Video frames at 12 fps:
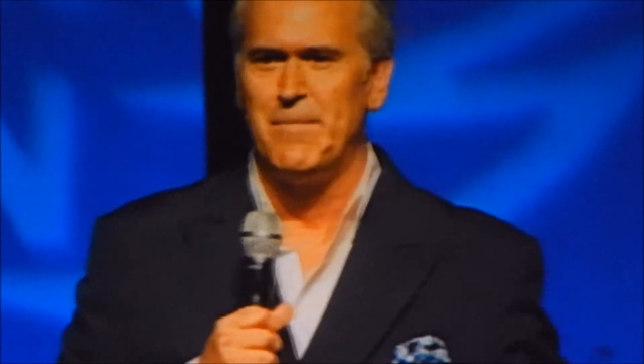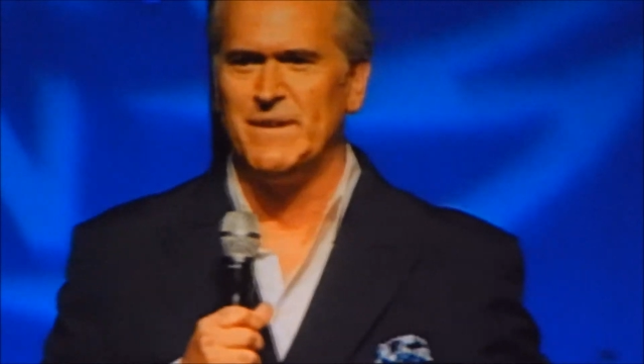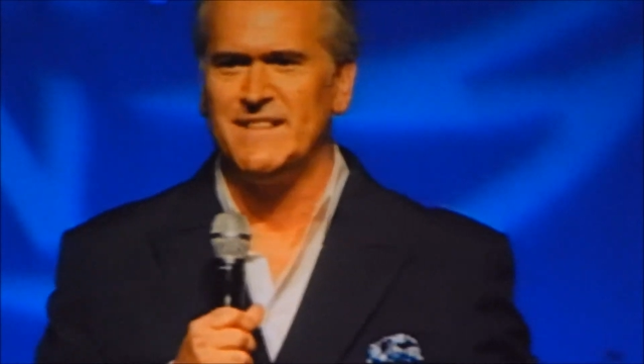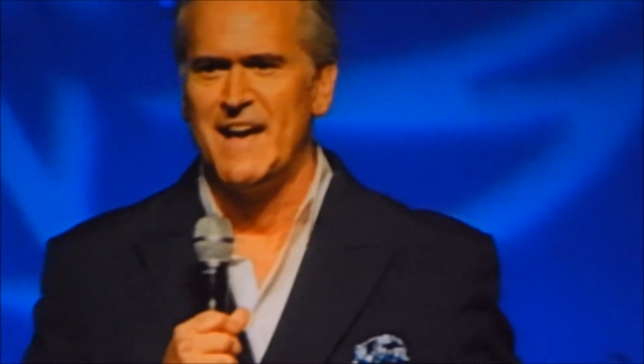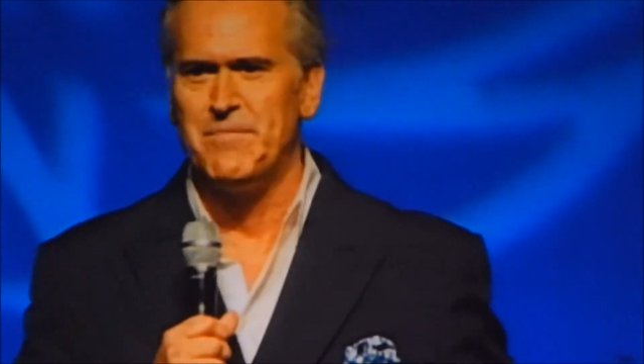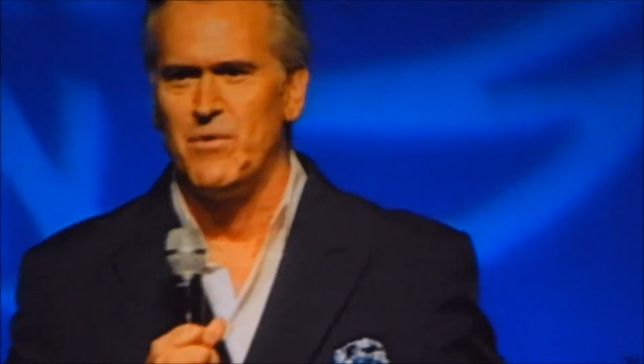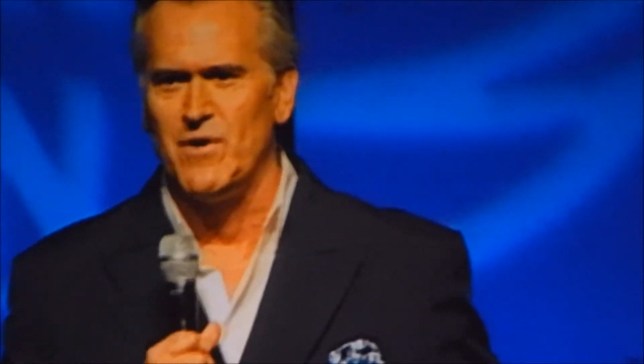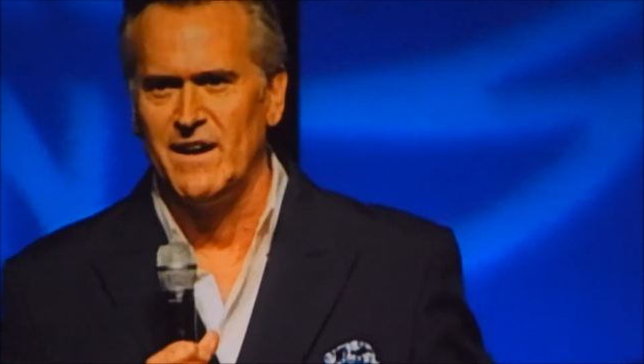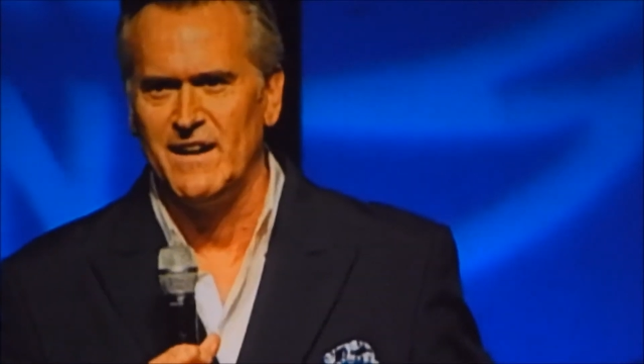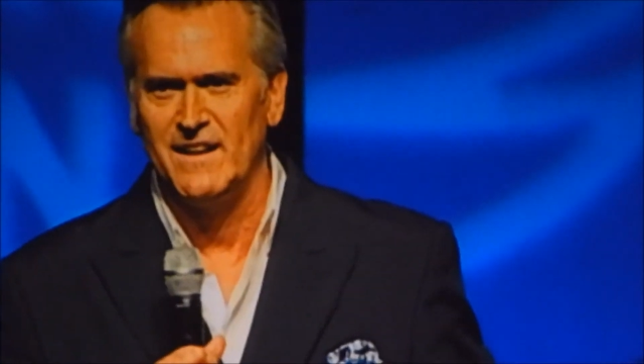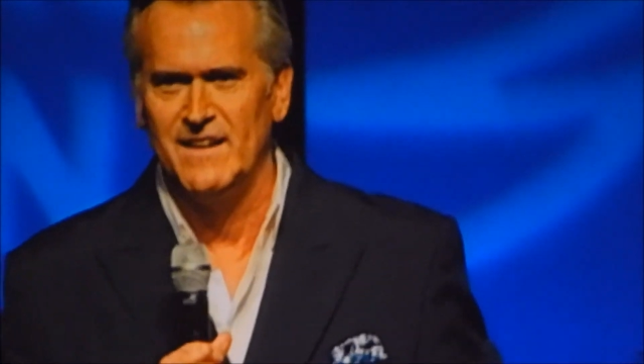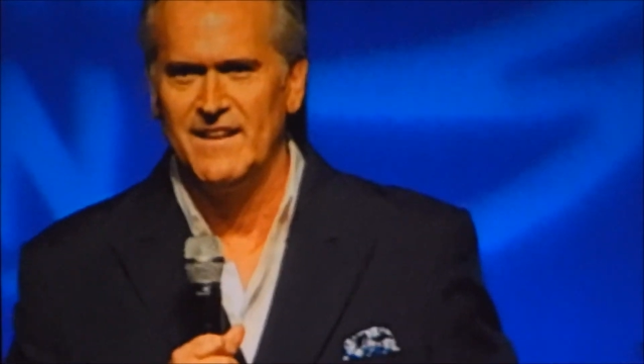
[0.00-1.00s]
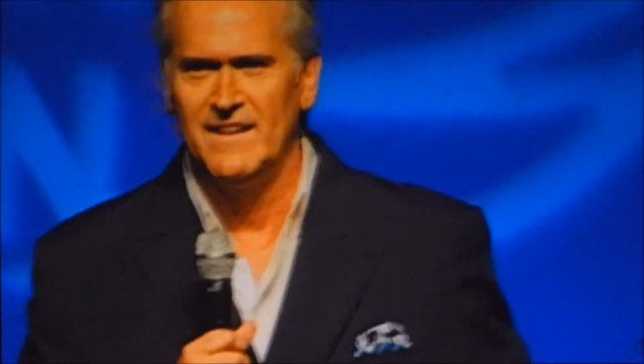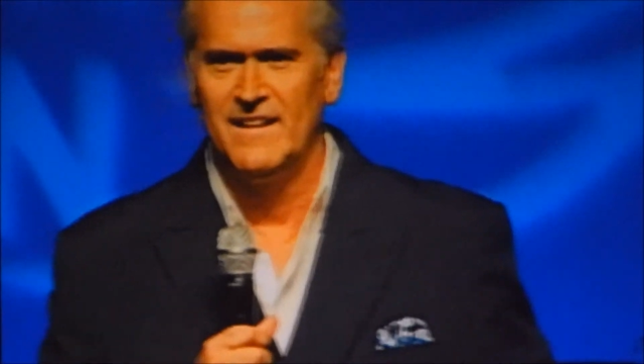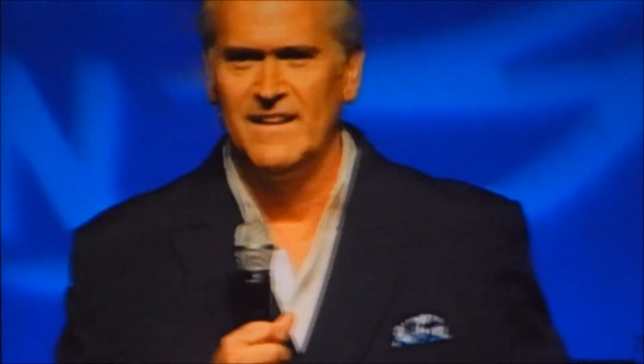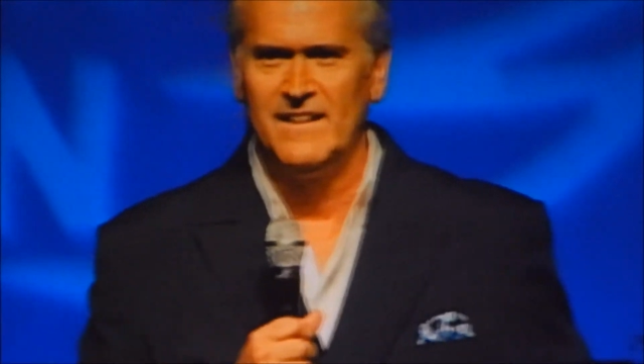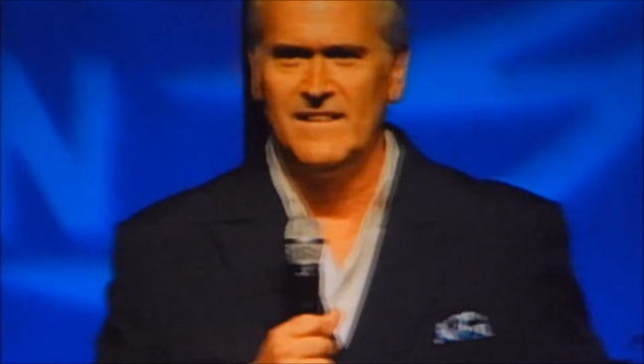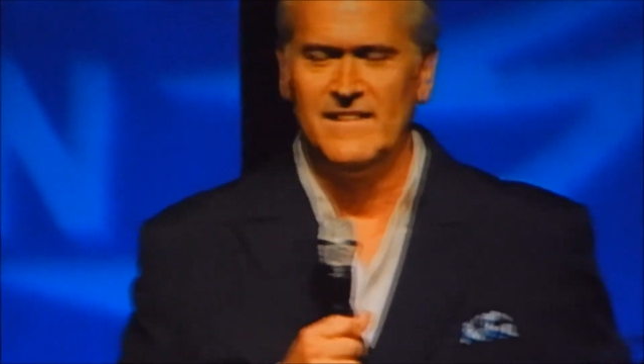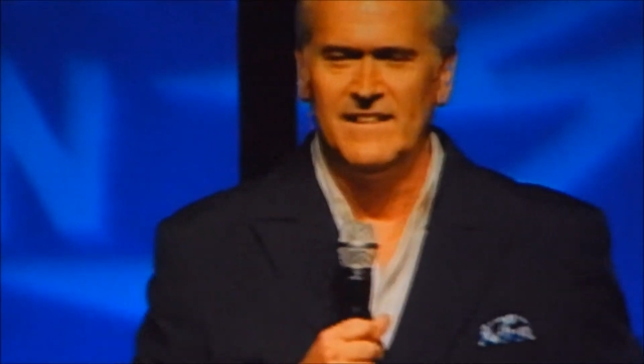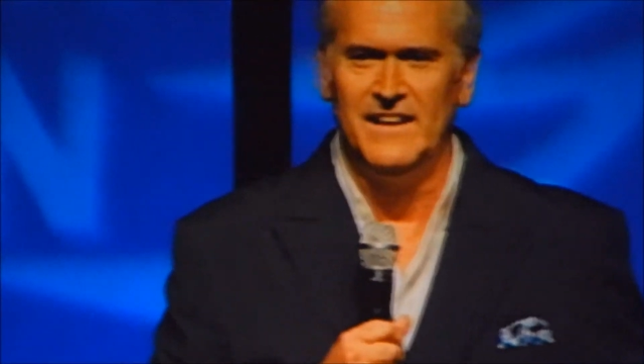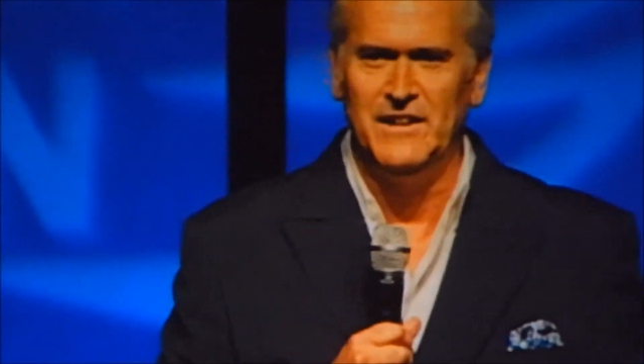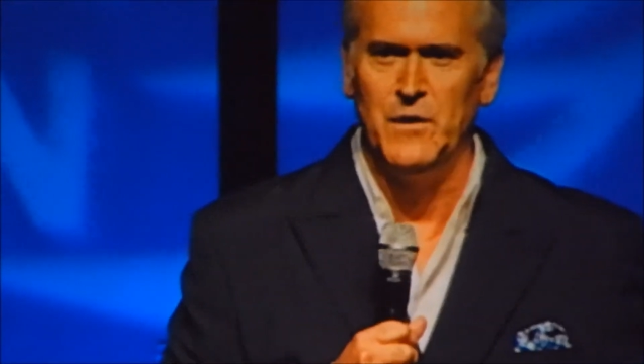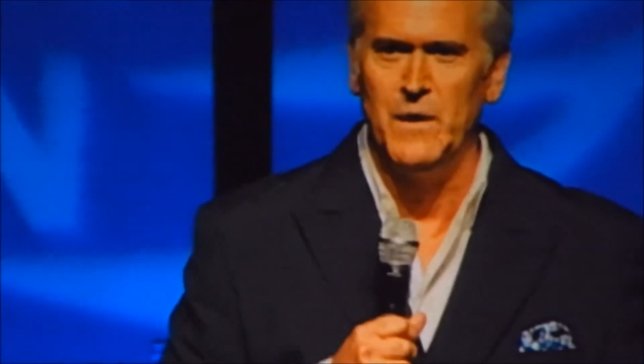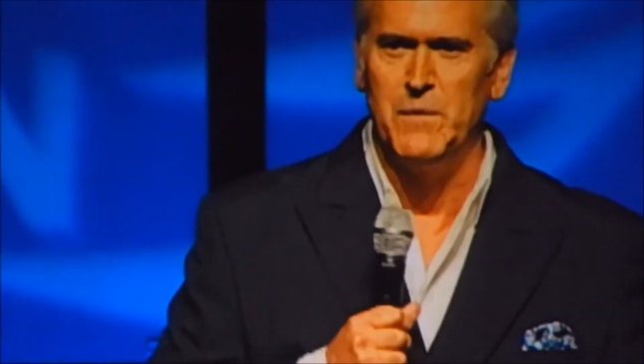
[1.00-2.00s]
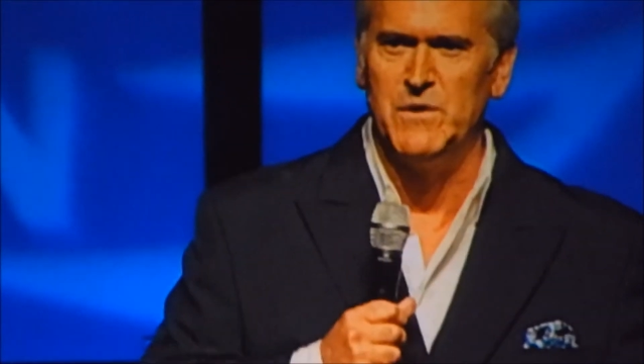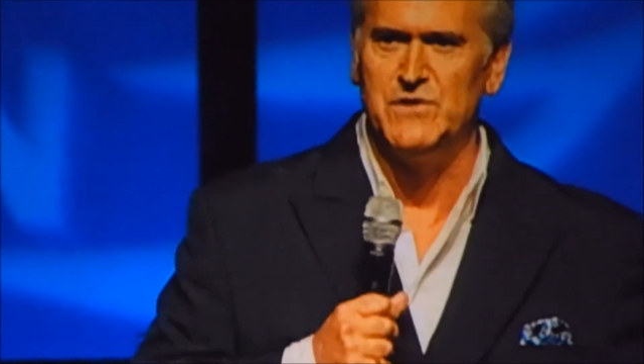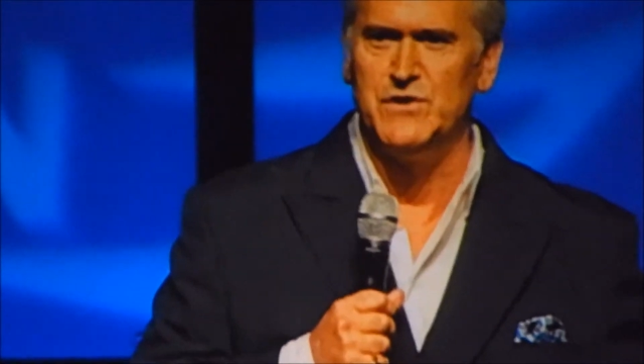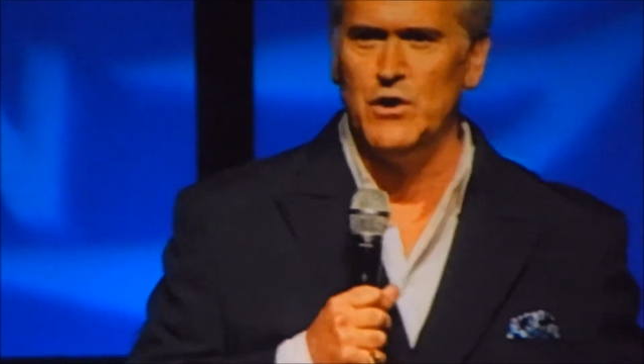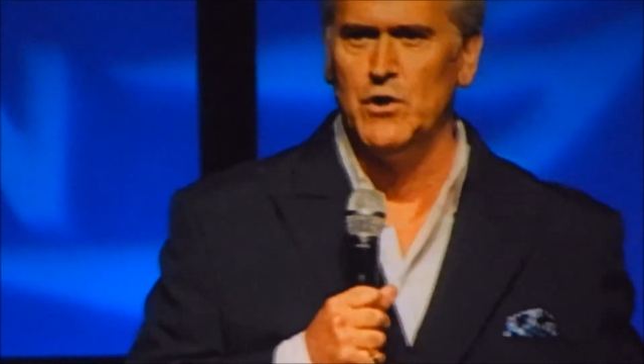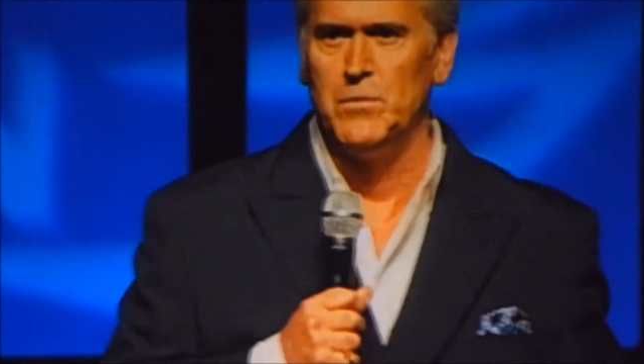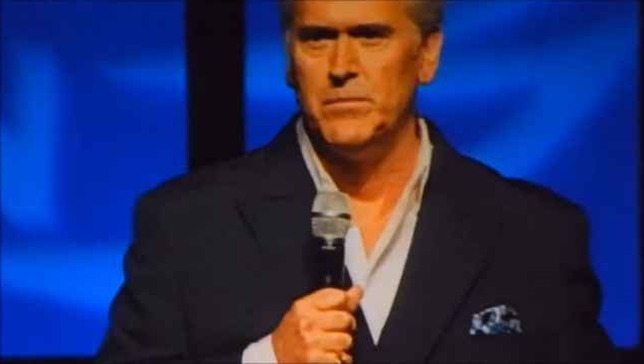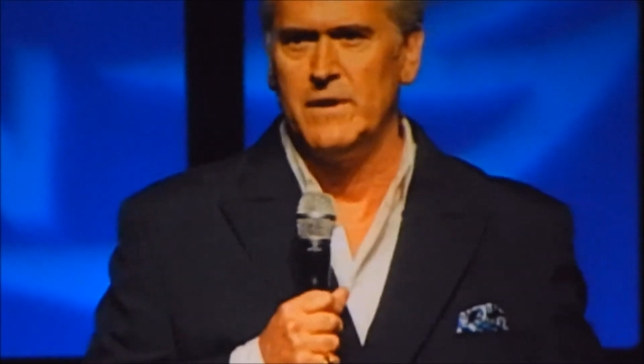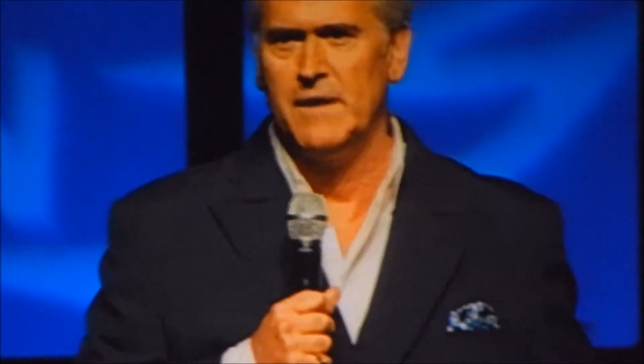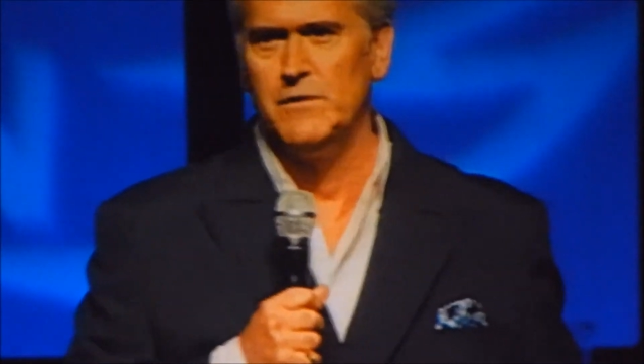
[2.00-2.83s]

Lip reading: at that point. He knew he was doomed.